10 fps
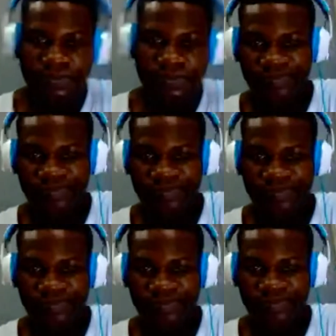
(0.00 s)
All right,
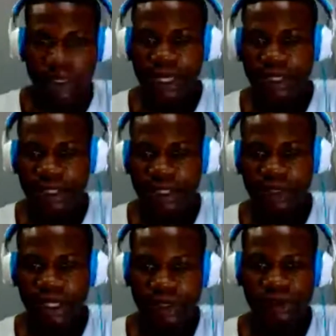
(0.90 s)
I'm trying to
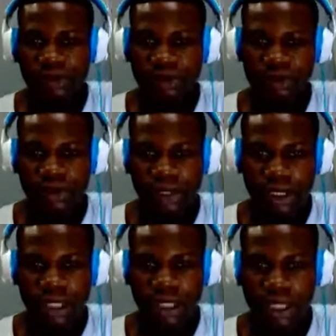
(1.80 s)

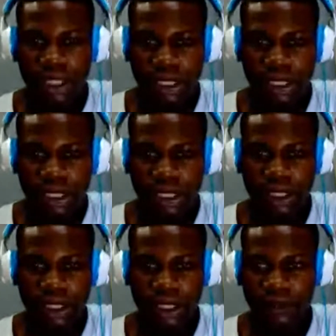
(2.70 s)
see if
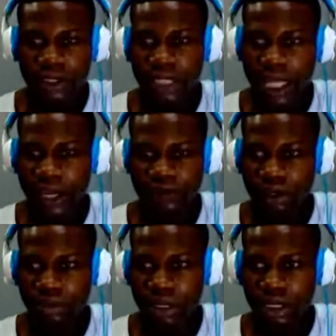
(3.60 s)
the live
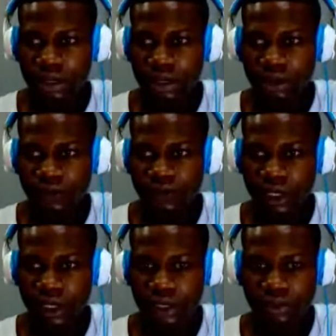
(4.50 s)
streaming on
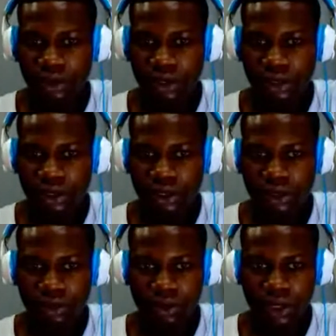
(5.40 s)
Facebook is working. Let's
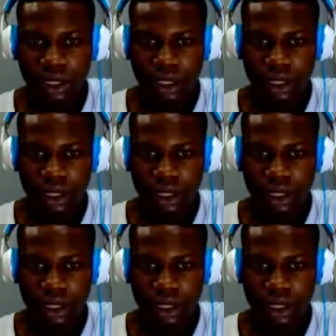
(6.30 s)
see.